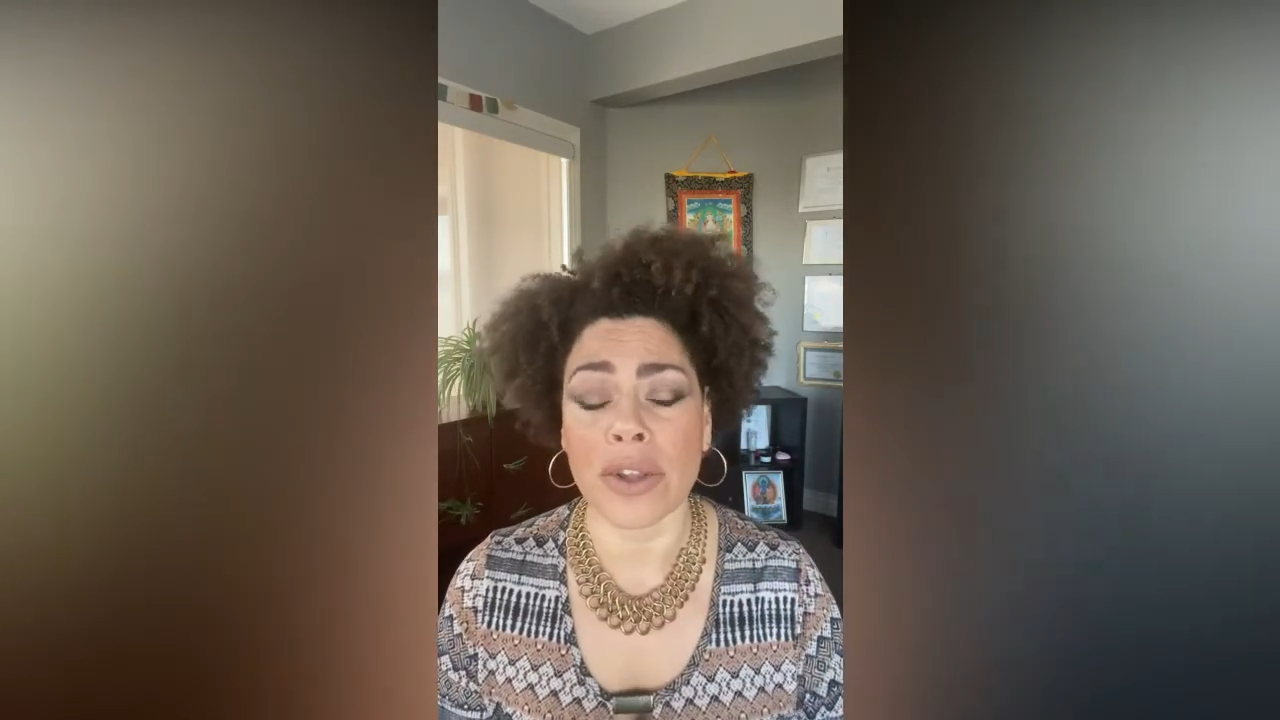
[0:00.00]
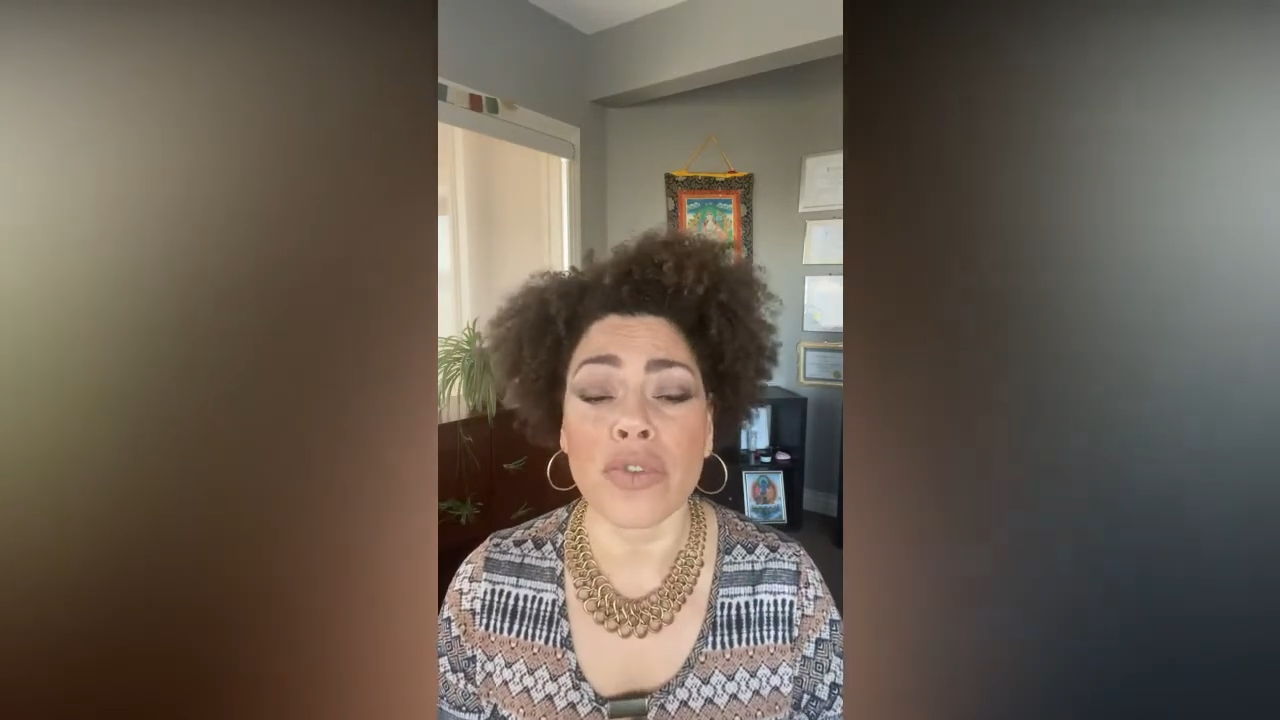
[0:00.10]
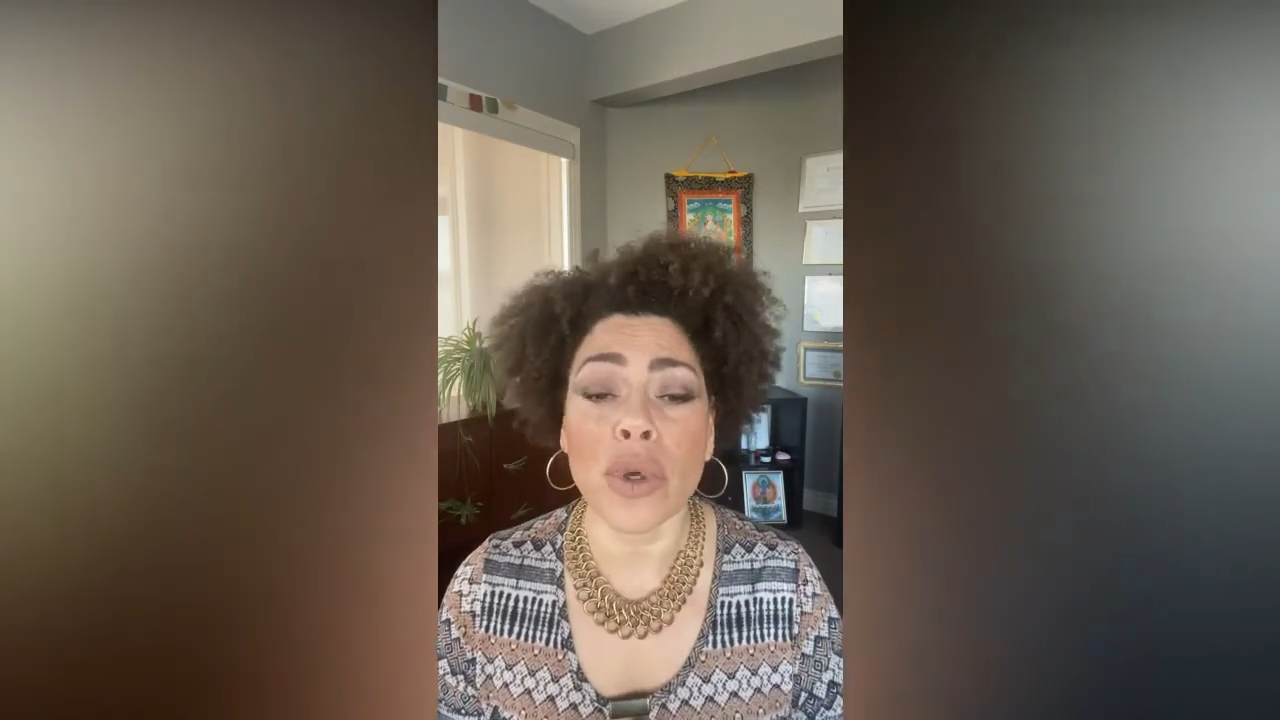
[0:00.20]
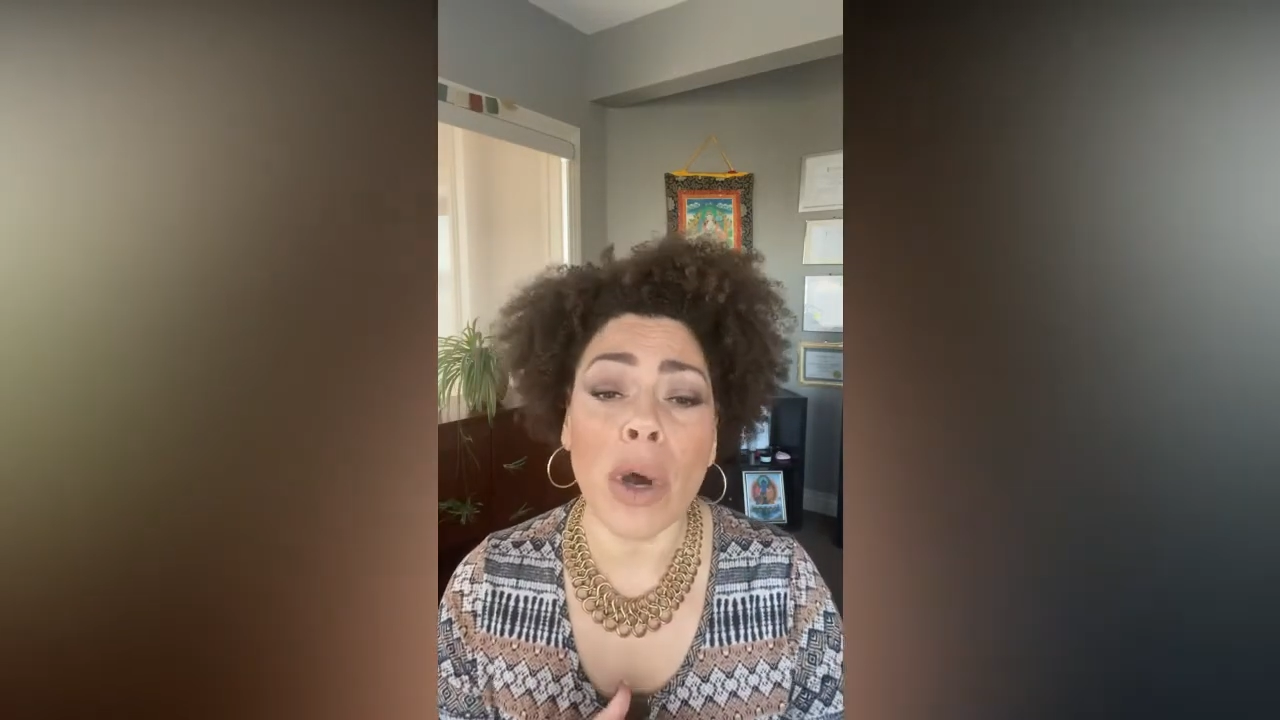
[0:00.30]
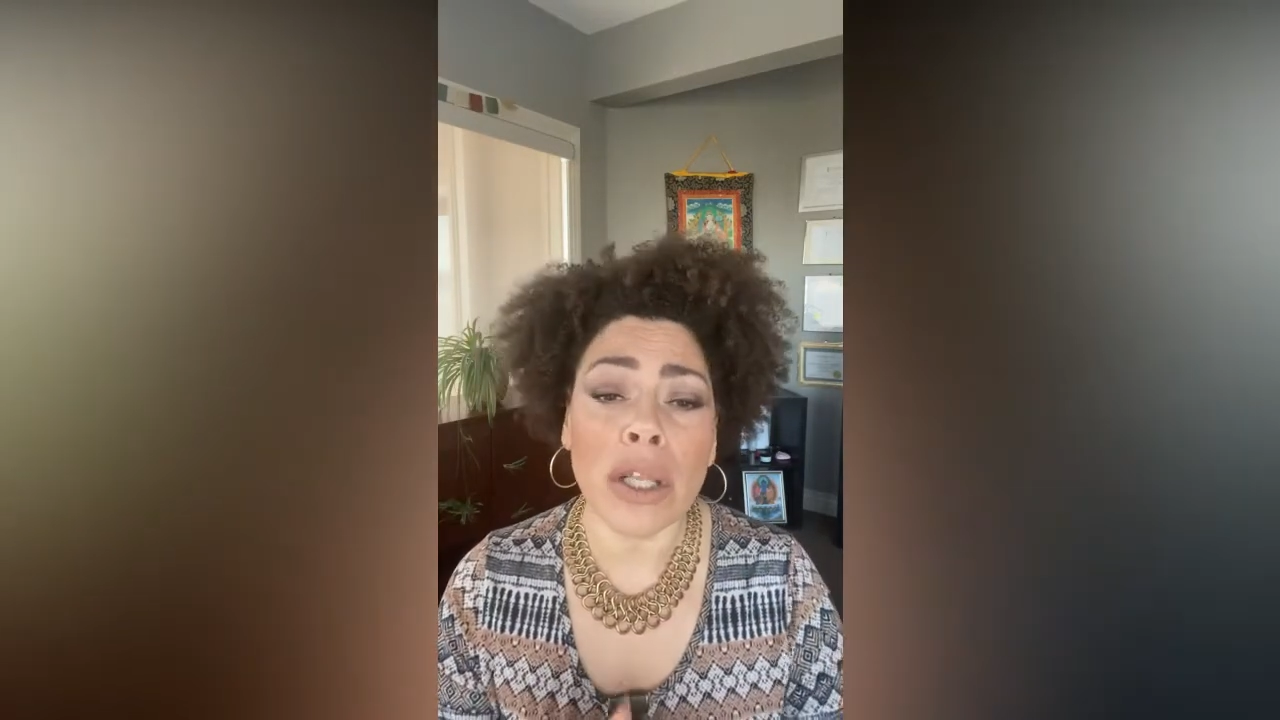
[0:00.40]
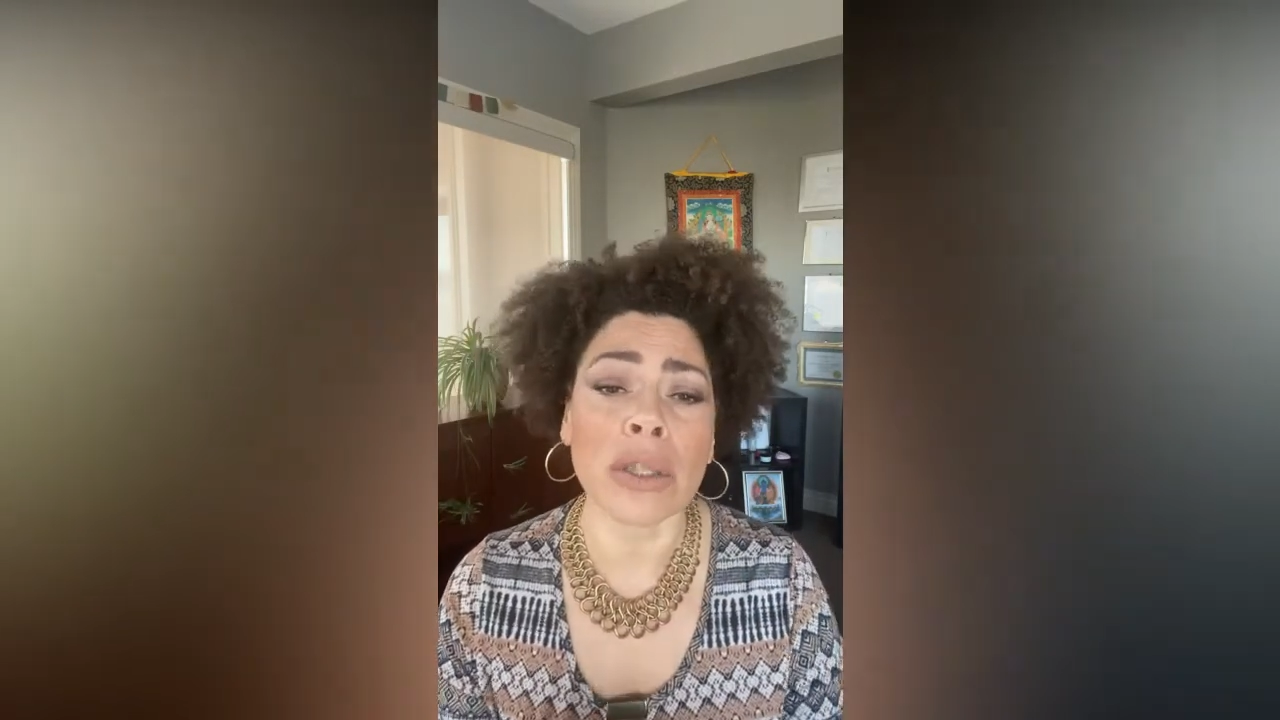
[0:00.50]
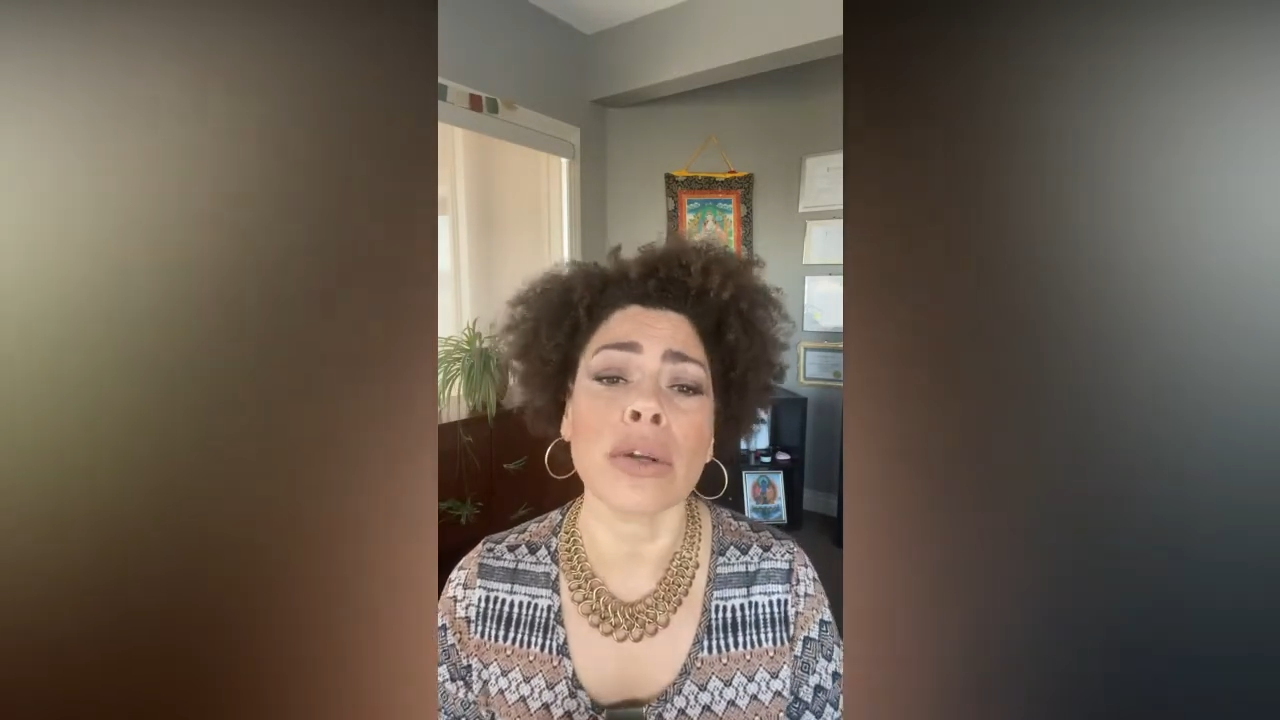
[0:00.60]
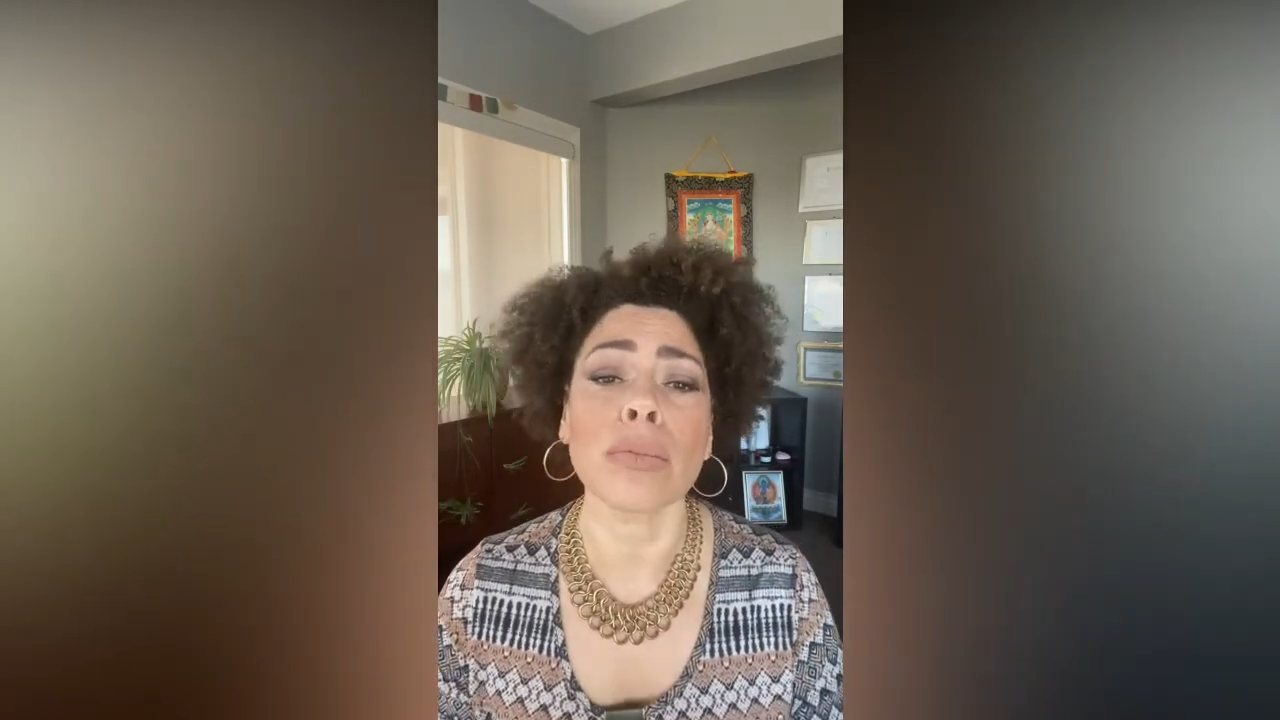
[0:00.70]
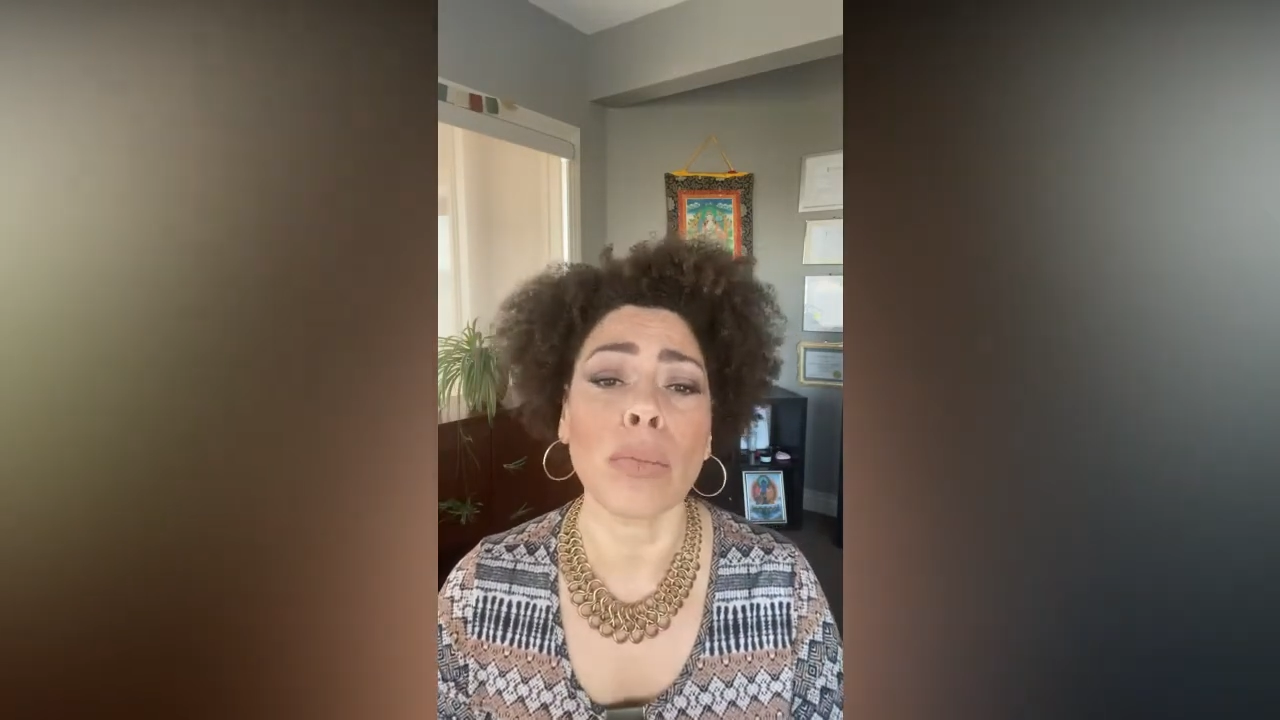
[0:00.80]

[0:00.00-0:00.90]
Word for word: And if you want to learn